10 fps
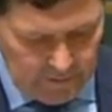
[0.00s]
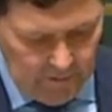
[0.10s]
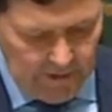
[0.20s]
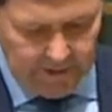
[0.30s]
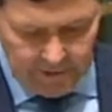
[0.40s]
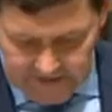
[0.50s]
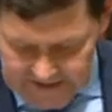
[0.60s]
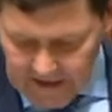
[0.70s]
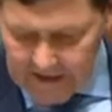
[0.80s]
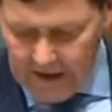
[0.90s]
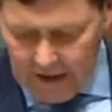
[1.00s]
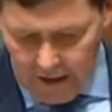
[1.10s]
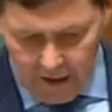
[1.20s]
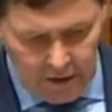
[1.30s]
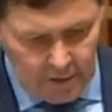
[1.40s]
and unless they
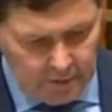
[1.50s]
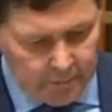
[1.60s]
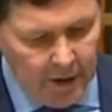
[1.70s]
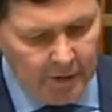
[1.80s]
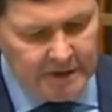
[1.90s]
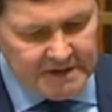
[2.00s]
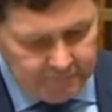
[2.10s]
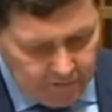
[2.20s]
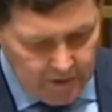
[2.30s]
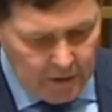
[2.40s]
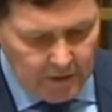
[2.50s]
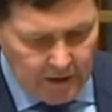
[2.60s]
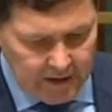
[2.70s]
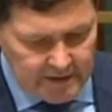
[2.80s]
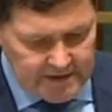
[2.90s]
are, proponents of the no
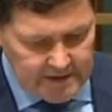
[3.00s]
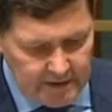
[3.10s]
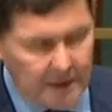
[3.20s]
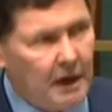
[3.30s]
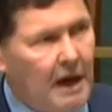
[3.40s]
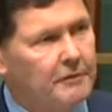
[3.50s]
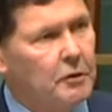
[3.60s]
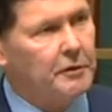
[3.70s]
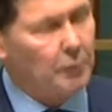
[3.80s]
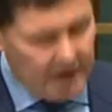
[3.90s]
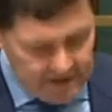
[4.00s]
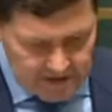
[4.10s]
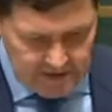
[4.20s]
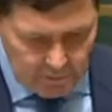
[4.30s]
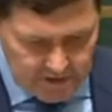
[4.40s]
case have good
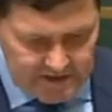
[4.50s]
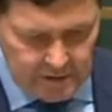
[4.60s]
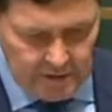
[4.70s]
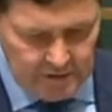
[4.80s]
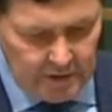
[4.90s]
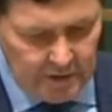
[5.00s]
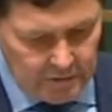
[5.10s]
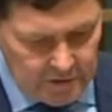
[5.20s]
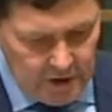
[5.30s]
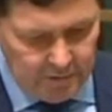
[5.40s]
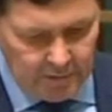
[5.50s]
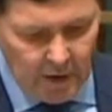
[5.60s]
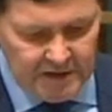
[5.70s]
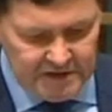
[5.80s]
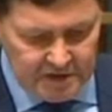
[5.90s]
reason to assert that human
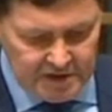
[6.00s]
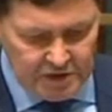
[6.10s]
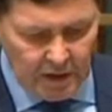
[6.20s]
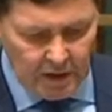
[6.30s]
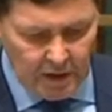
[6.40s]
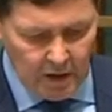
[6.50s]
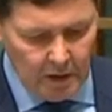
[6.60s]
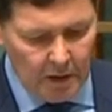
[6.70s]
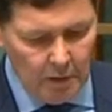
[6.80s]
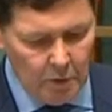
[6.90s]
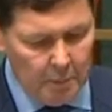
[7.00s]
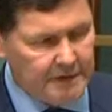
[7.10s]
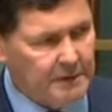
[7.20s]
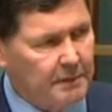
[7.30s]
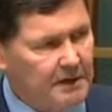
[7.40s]
rights in Australia will be
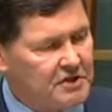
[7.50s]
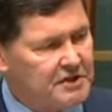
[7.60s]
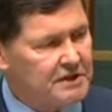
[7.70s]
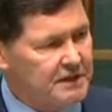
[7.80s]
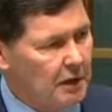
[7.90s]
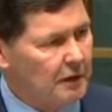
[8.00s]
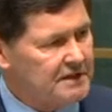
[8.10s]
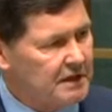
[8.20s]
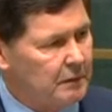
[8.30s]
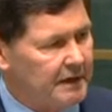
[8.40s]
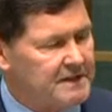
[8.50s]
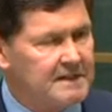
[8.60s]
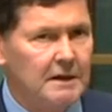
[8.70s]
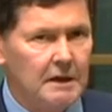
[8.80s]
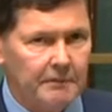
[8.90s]
diminished as the
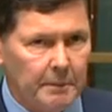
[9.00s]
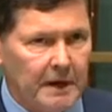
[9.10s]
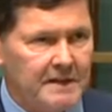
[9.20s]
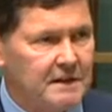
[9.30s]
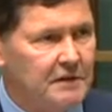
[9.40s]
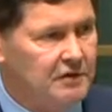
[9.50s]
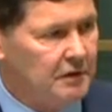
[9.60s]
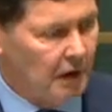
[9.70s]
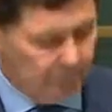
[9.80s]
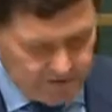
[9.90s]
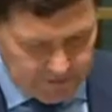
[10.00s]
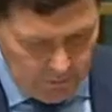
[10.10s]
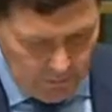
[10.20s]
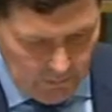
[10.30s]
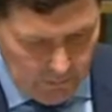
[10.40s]
consequence of the passage of this
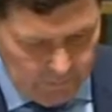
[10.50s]
bill.